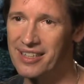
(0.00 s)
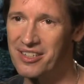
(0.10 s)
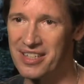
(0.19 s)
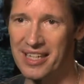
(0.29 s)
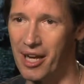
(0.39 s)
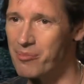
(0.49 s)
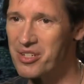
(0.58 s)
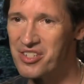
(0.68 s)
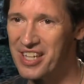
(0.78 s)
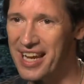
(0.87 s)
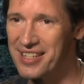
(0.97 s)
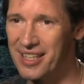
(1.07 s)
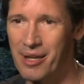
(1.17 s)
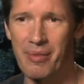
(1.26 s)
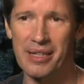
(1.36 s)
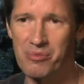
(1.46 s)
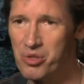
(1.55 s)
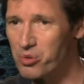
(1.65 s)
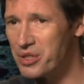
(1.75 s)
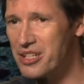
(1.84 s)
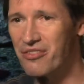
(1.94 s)
because they come to set and I make them
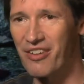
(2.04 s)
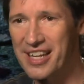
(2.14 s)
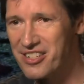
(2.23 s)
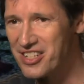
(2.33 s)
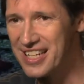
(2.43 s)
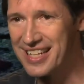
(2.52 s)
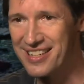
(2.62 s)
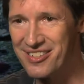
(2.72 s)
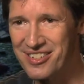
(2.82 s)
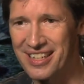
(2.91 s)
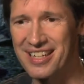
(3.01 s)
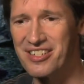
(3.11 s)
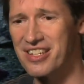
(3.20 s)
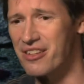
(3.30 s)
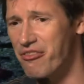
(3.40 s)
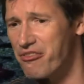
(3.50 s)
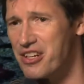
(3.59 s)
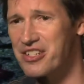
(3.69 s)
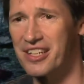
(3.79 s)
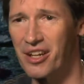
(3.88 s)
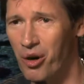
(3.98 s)
do all these fight scenes, and it's in the
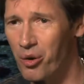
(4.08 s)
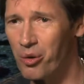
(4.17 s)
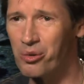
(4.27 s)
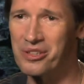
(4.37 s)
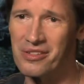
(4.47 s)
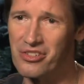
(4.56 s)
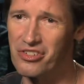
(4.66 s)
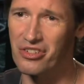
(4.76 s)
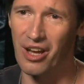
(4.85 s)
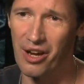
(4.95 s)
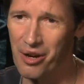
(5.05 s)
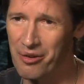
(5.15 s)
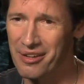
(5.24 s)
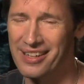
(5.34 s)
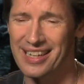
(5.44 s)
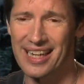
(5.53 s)
freezing cold, in the snow,